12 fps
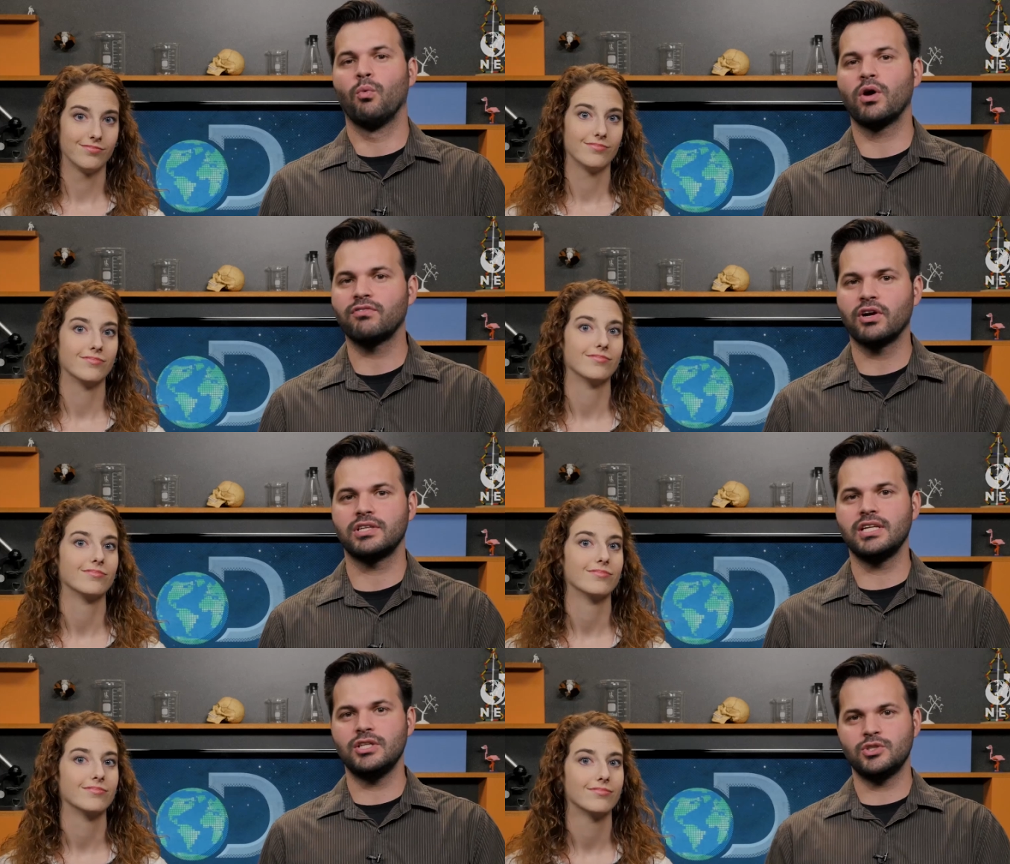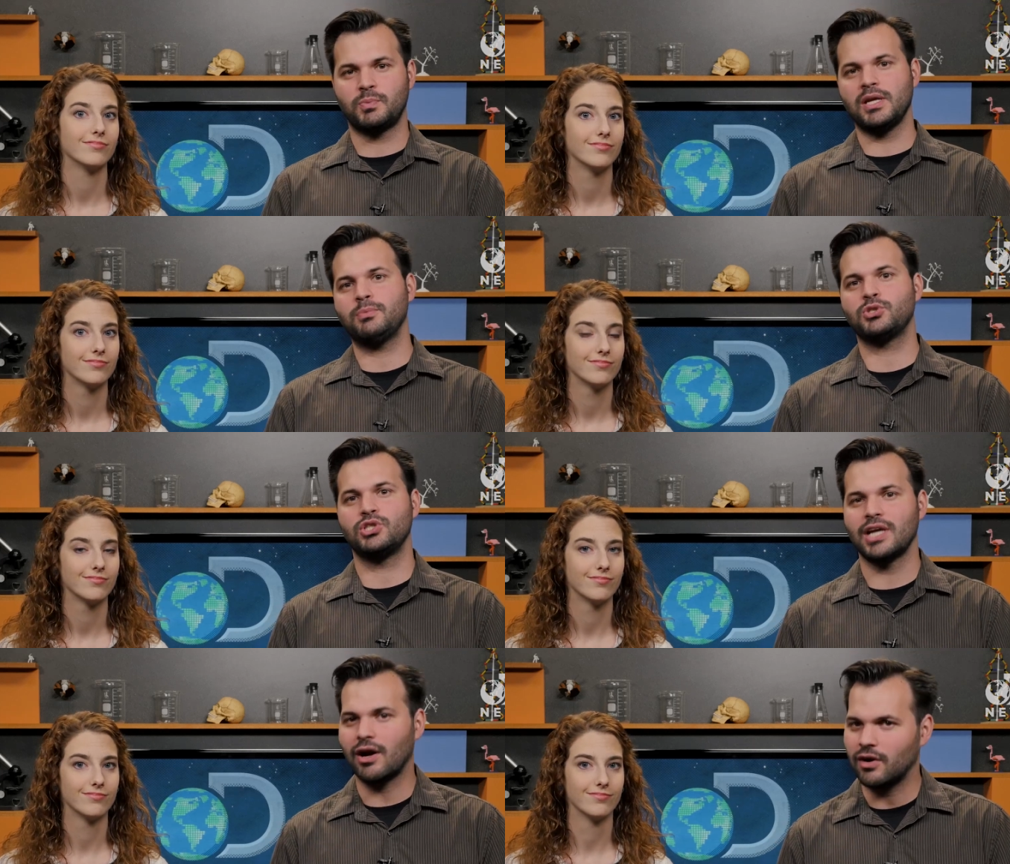Speaker 1: One of our DNews peeps,
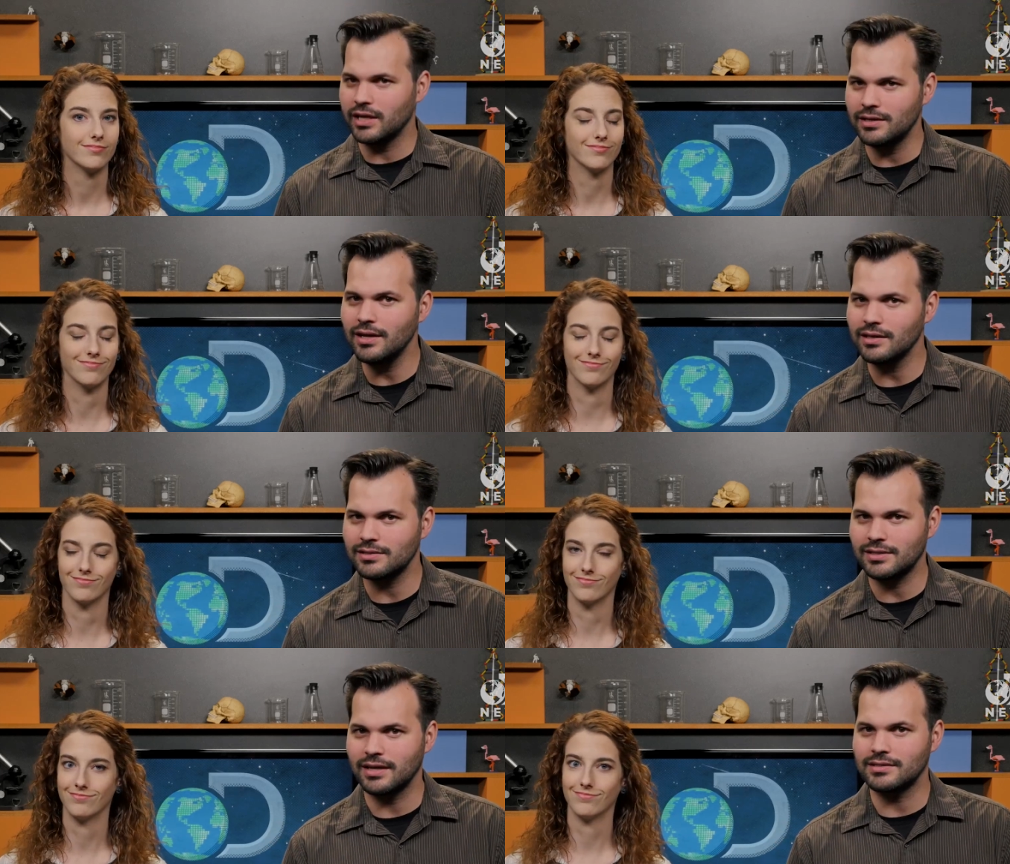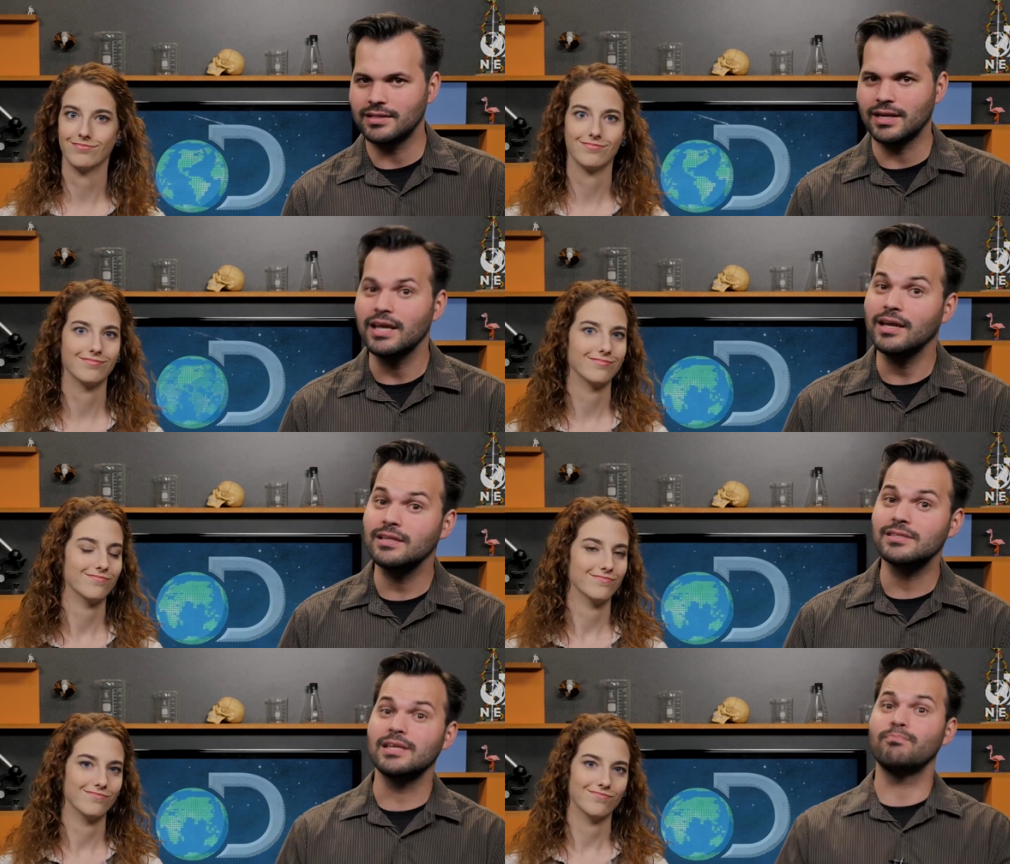Jared, says that he
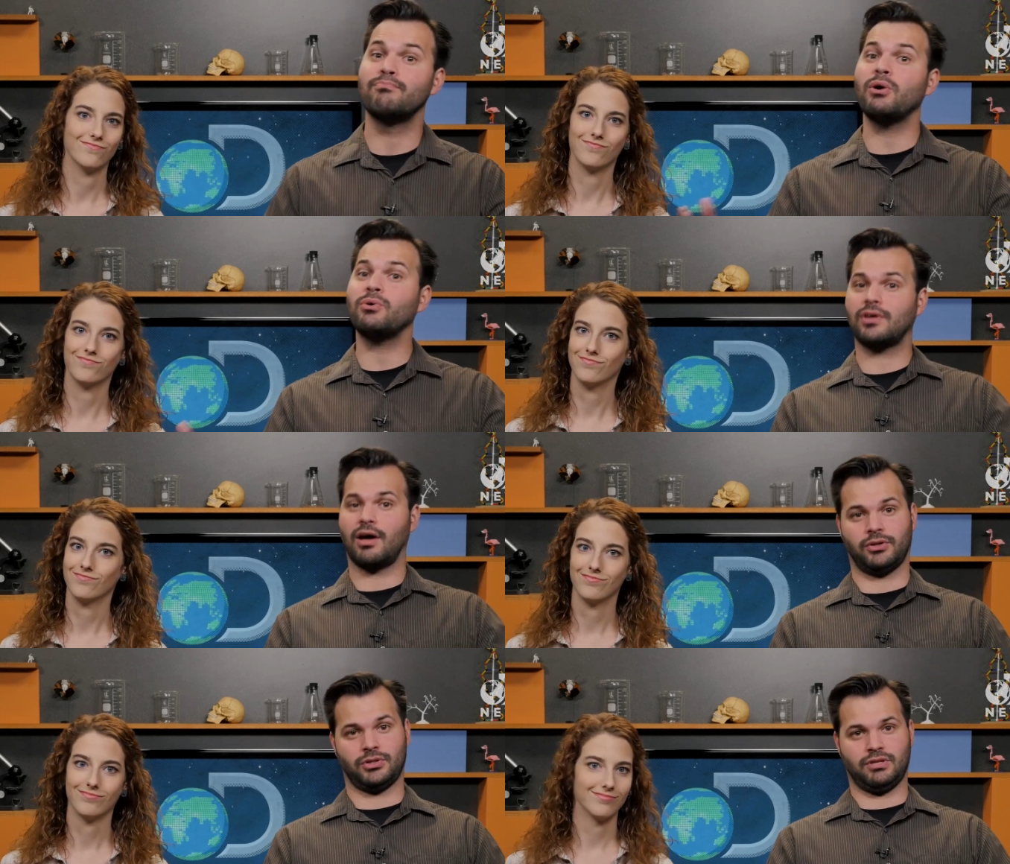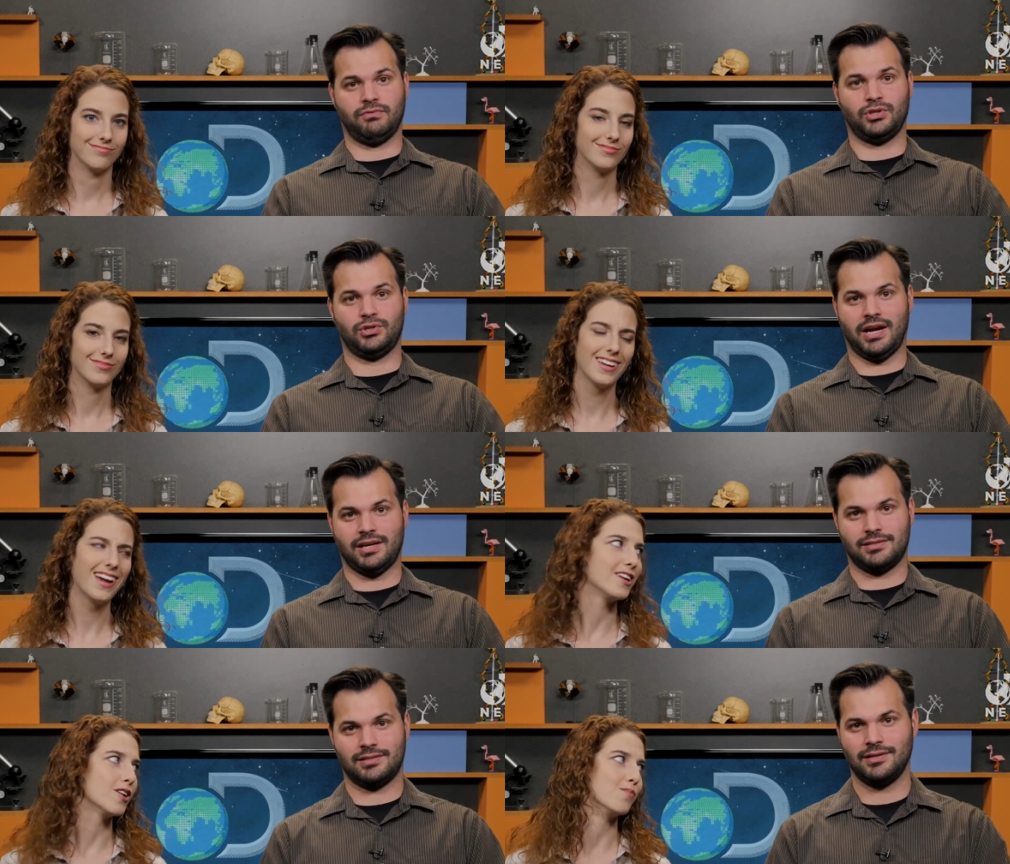can see both colors of the
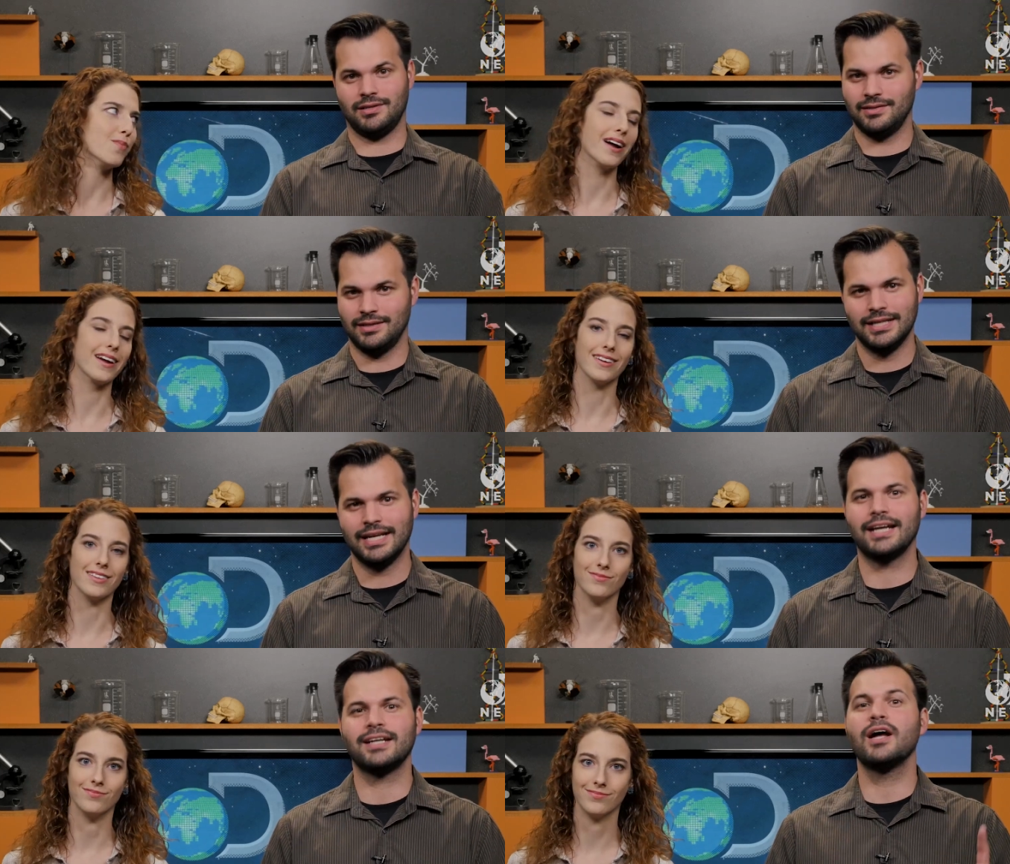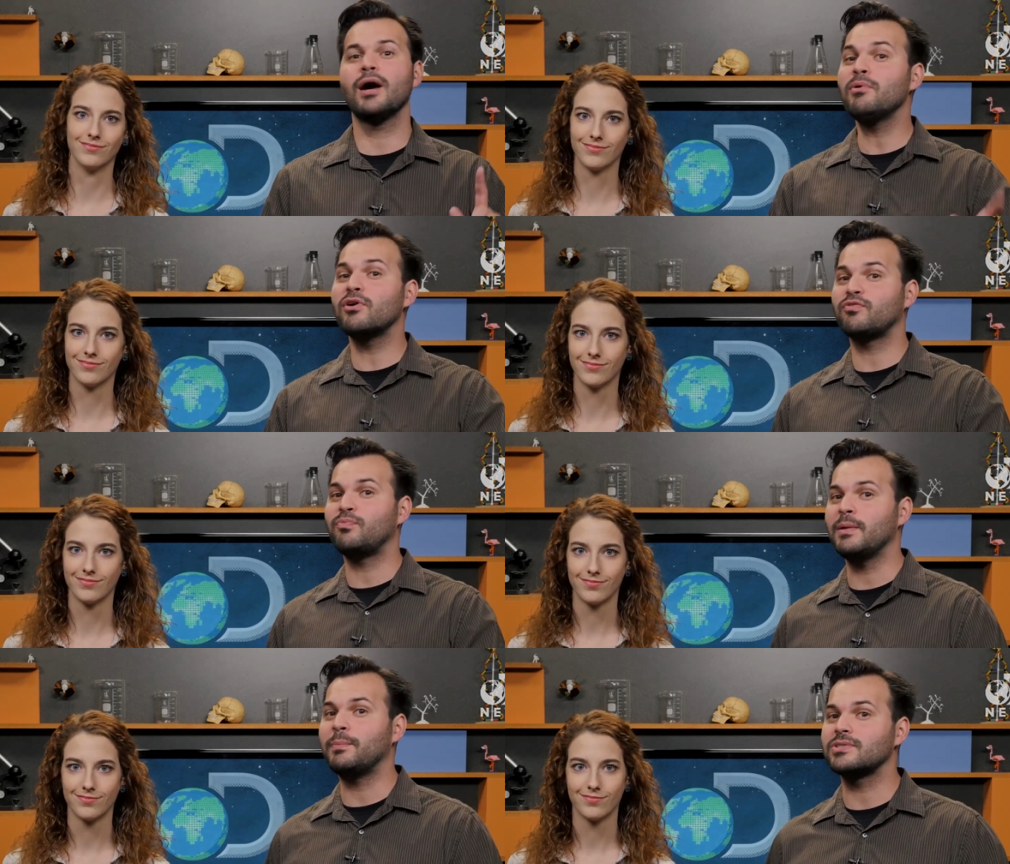dress.
Speaker 2: I don't buy it.
Speaker 1: And a number of
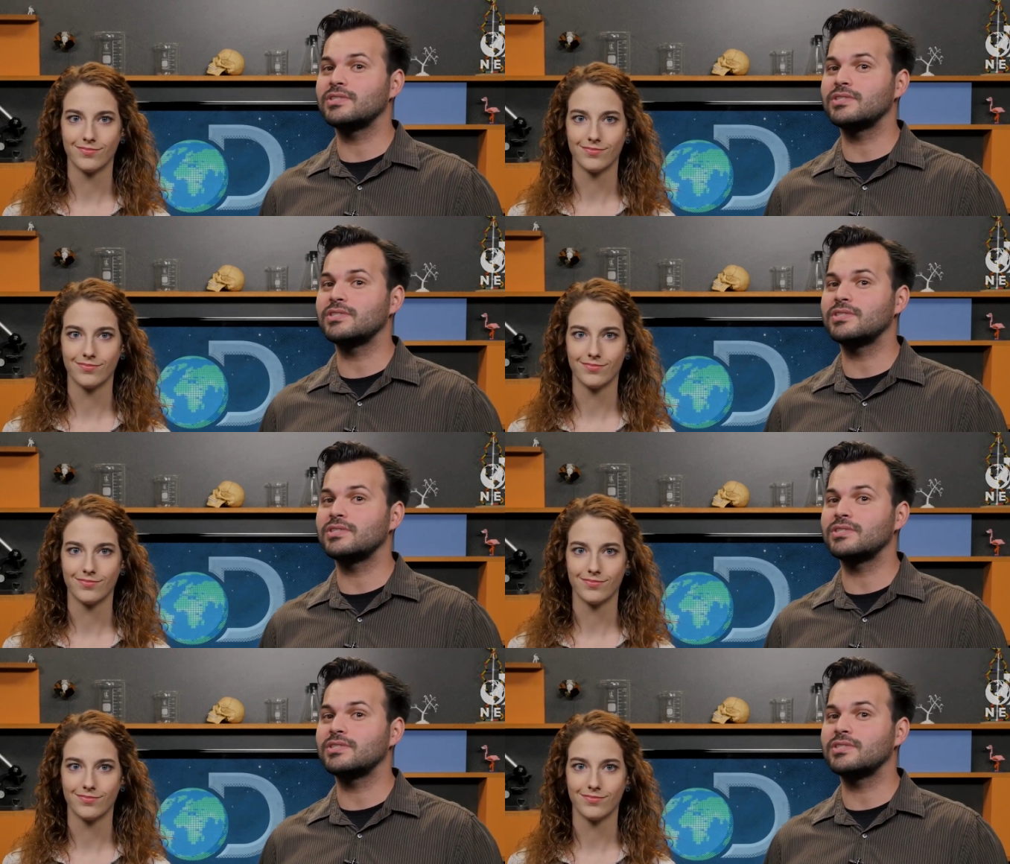people